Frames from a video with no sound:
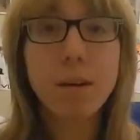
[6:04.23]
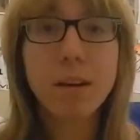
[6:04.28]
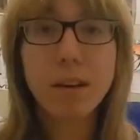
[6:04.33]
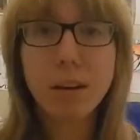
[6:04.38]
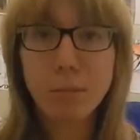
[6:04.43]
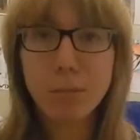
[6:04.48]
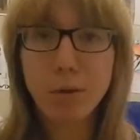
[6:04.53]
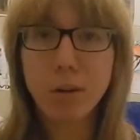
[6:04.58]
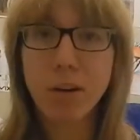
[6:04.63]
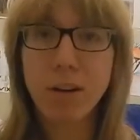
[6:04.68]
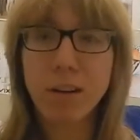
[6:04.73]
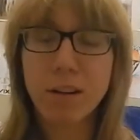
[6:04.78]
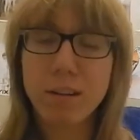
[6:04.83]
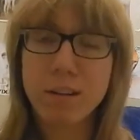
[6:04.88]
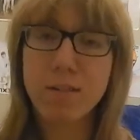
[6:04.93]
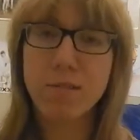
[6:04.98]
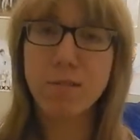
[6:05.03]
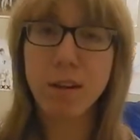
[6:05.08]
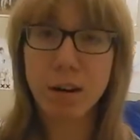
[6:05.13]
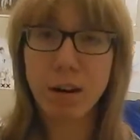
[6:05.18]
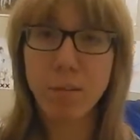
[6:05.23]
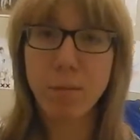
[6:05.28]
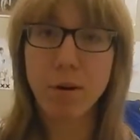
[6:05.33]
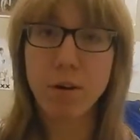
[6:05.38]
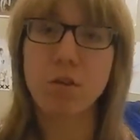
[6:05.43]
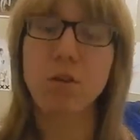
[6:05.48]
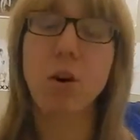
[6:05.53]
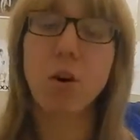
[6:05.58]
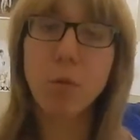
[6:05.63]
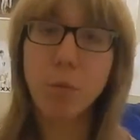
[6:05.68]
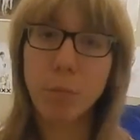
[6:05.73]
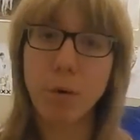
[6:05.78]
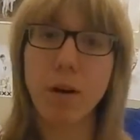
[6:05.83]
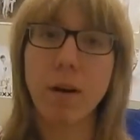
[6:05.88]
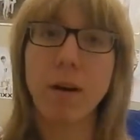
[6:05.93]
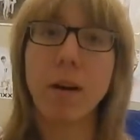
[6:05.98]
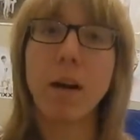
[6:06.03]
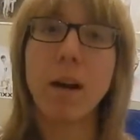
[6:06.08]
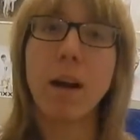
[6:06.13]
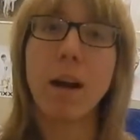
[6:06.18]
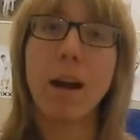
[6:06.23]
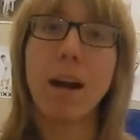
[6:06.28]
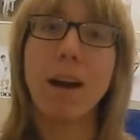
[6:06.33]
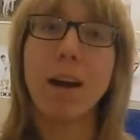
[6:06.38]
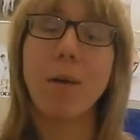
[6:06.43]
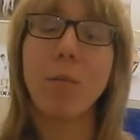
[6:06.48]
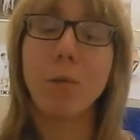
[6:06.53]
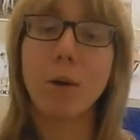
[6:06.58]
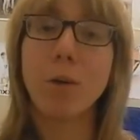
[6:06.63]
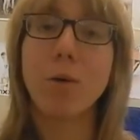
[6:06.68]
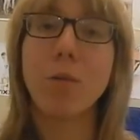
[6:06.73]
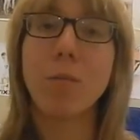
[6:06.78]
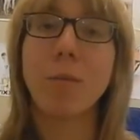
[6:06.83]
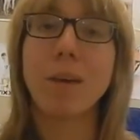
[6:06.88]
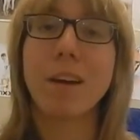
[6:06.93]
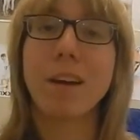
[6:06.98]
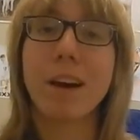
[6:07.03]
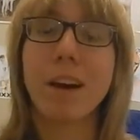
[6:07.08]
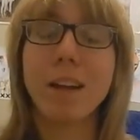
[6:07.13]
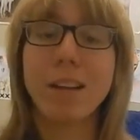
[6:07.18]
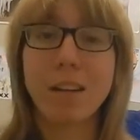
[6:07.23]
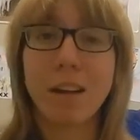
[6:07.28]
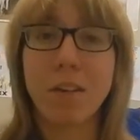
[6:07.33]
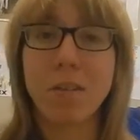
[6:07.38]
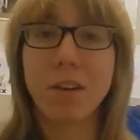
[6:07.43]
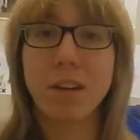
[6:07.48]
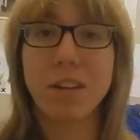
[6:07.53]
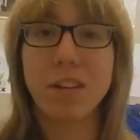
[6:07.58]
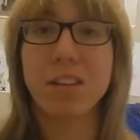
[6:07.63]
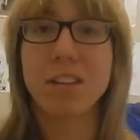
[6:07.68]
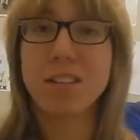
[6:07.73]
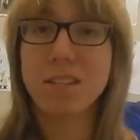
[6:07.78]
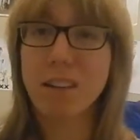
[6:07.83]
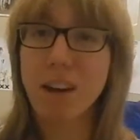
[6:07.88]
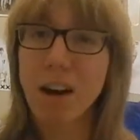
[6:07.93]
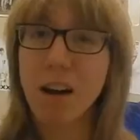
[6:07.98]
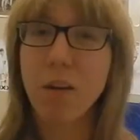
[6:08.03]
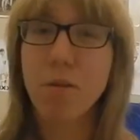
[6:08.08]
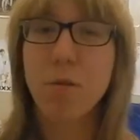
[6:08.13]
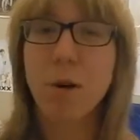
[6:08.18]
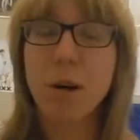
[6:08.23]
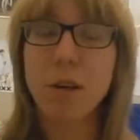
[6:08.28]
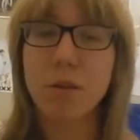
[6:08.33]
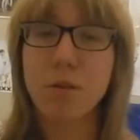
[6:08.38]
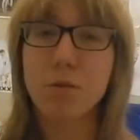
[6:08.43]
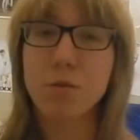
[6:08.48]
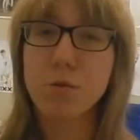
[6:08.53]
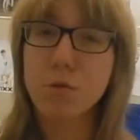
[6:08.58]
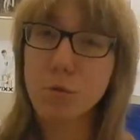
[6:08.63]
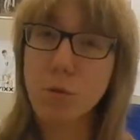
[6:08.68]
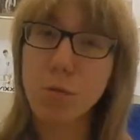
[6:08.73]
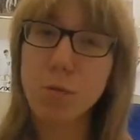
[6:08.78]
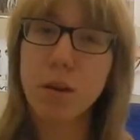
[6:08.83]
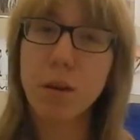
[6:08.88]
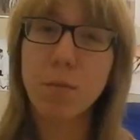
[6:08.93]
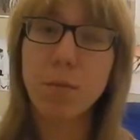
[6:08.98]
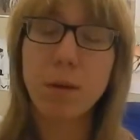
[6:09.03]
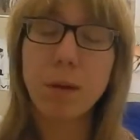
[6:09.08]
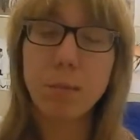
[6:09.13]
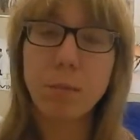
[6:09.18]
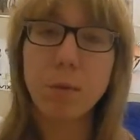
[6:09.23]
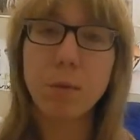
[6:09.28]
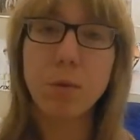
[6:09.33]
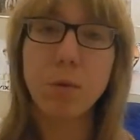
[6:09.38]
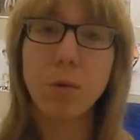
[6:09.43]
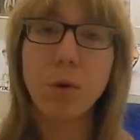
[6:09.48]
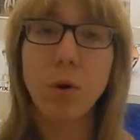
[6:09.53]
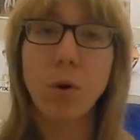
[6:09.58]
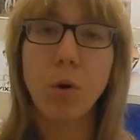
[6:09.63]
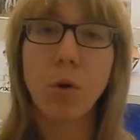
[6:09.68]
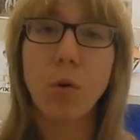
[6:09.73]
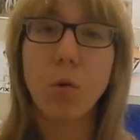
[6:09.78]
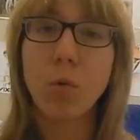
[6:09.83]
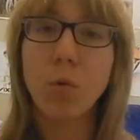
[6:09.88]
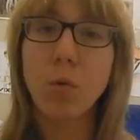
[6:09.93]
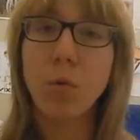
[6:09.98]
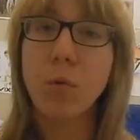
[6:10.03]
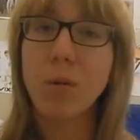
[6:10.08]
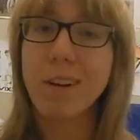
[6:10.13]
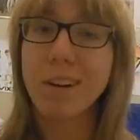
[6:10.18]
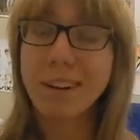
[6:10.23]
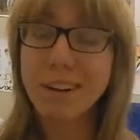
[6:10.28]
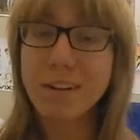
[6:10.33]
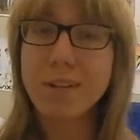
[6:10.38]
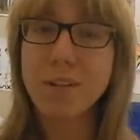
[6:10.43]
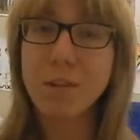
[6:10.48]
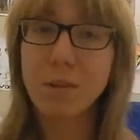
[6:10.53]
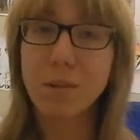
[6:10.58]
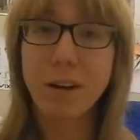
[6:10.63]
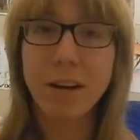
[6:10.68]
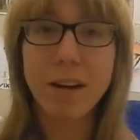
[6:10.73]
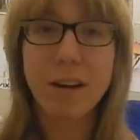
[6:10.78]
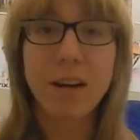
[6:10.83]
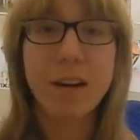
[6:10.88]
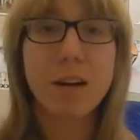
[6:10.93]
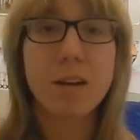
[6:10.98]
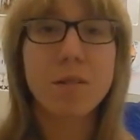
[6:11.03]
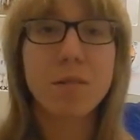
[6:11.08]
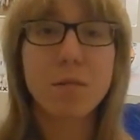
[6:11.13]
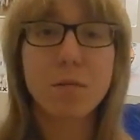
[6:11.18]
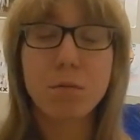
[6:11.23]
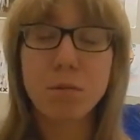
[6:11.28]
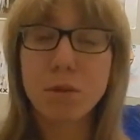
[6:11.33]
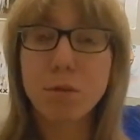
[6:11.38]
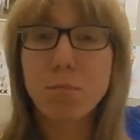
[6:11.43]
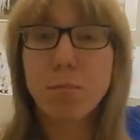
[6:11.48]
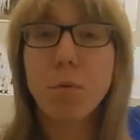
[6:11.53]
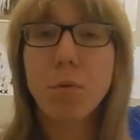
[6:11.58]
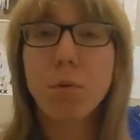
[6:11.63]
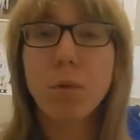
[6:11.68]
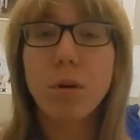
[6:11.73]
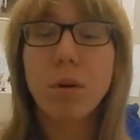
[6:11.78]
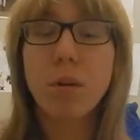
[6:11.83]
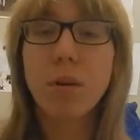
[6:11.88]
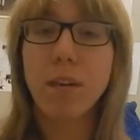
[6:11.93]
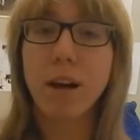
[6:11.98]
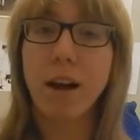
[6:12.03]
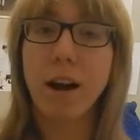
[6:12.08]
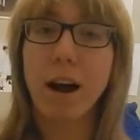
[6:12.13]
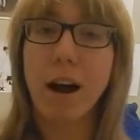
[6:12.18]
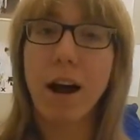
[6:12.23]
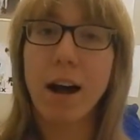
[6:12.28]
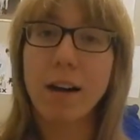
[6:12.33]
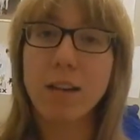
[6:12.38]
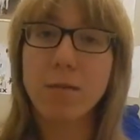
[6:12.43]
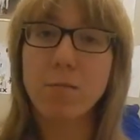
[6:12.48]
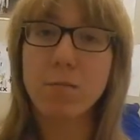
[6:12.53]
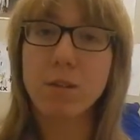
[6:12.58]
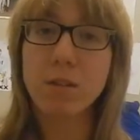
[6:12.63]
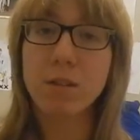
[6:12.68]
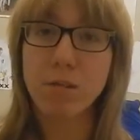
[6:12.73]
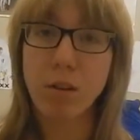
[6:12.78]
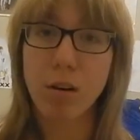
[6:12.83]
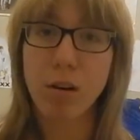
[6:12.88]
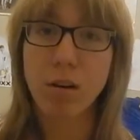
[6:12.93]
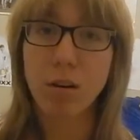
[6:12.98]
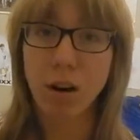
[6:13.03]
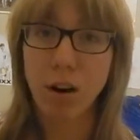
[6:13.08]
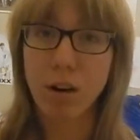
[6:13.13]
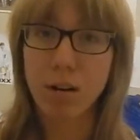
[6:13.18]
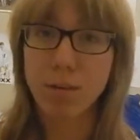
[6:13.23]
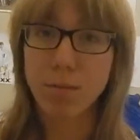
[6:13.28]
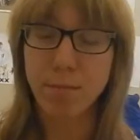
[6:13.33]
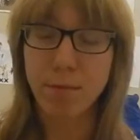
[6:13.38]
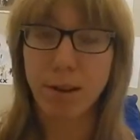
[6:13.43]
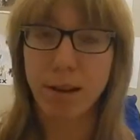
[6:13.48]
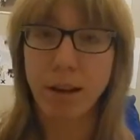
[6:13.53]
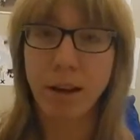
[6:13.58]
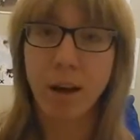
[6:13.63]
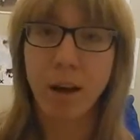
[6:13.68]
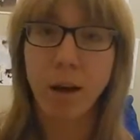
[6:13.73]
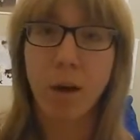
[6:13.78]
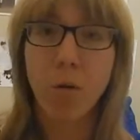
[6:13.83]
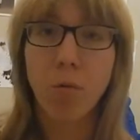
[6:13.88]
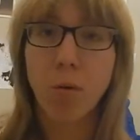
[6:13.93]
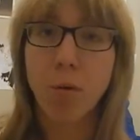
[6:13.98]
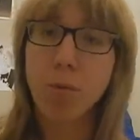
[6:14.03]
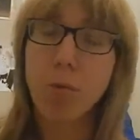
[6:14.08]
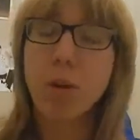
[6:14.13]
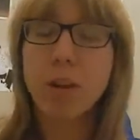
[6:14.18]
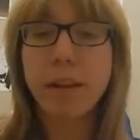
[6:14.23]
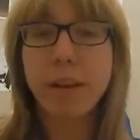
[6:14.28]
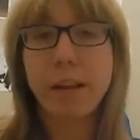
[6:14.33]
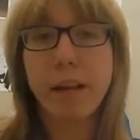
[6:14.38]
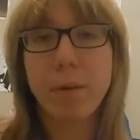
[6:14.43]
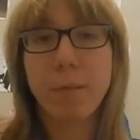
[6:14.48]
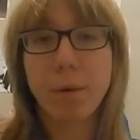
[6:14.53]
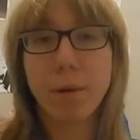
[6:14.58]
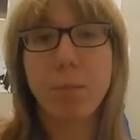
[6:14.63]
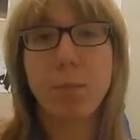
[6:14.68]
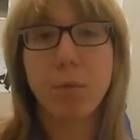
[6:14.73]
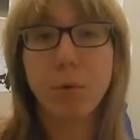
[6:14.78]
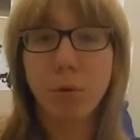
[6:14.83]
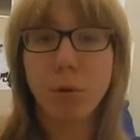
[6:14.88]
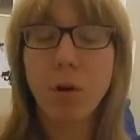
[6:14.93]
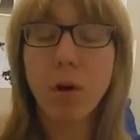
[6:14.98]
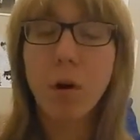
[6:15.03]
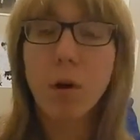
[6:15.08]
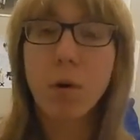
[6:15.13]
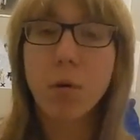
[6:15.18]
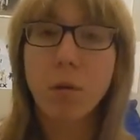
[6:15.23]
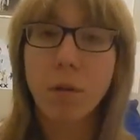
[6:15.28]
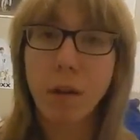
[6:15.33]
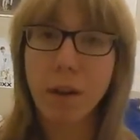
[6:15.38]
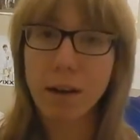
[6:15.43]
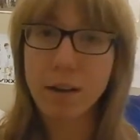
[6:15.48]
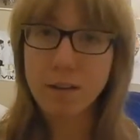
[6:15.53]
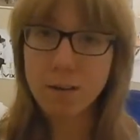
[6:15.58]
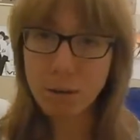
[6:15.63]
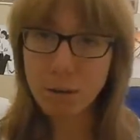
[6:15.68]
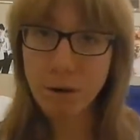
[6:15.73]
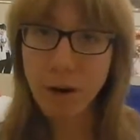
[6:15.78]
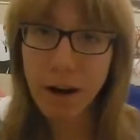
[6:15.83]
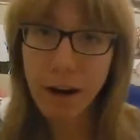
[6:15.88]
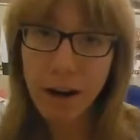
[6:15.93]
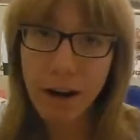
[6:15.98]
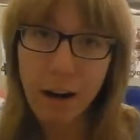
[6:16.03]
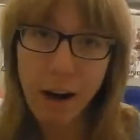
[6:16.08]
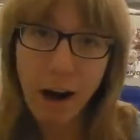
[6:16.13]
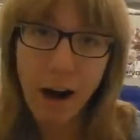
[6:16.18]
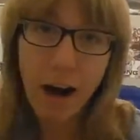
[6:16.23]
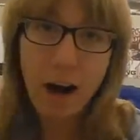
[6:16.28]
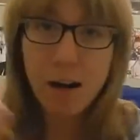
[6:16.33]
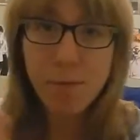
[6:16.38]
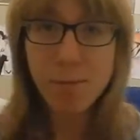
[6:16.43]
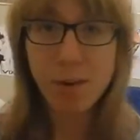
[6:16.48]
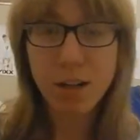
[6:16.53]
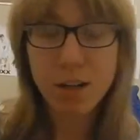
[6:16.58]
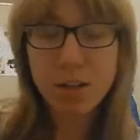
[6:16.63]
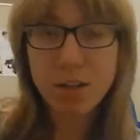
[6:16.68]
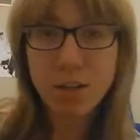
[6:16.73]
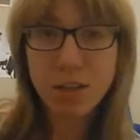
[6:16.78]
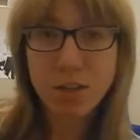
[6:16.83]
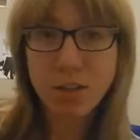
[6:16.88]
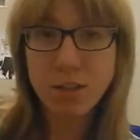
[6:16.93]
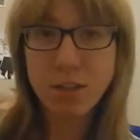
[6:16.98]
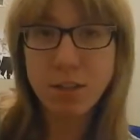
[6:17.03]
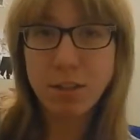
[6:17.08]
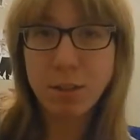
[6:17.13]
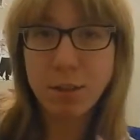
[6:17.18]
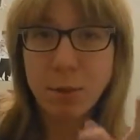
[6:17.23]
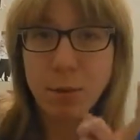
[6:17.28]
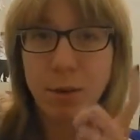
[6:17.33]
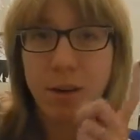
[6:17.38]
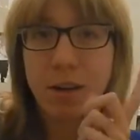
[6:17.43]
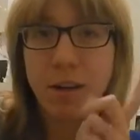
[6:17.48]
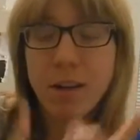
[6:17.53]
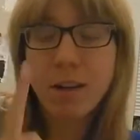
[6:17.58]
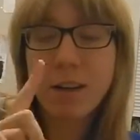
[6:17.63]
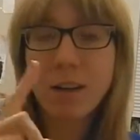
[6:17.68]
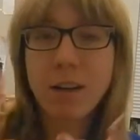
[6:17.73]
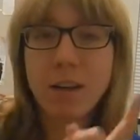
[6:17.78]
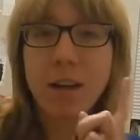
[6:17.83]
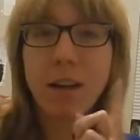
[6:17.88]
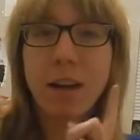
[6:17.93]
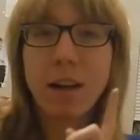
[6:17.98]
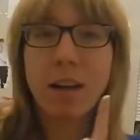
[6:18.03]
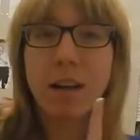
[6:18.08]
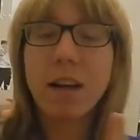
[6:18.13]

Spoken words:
The cosplay community is very much open and welcoming and loving, and it's kind of why there's so many people who are into it. So it's important that as we start cosplay, we really let people know that it's okay. I'm not judging you.